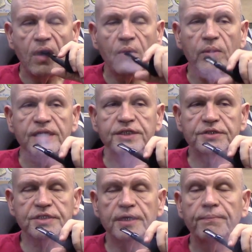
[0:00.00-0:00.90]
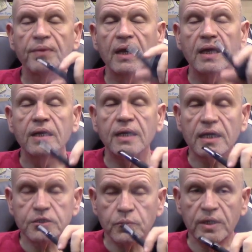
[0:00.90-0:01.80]
We shall see.
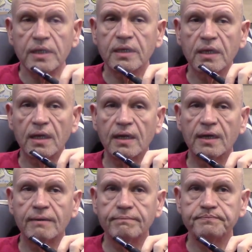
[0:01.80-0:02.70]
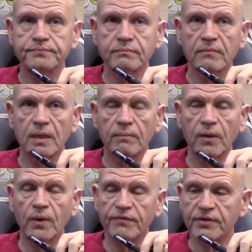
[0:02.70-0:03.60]
Next week, um, my
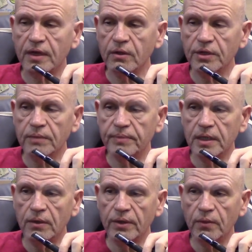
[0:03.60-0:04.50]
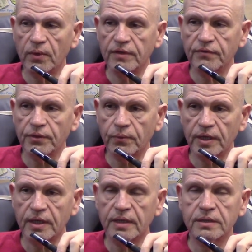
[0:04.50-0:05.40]
wife and I are going to be going away for the
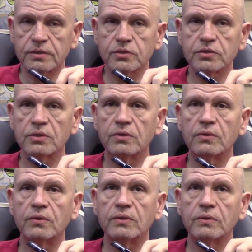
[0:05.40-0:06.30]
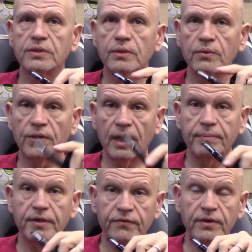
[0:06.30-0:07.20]
weekend. So there will not
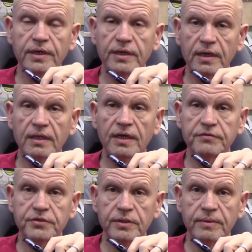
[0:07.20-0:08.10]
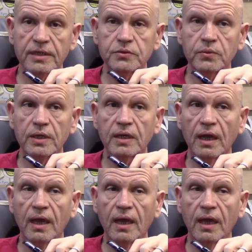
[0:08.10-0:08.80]
be a Friday night live stream next week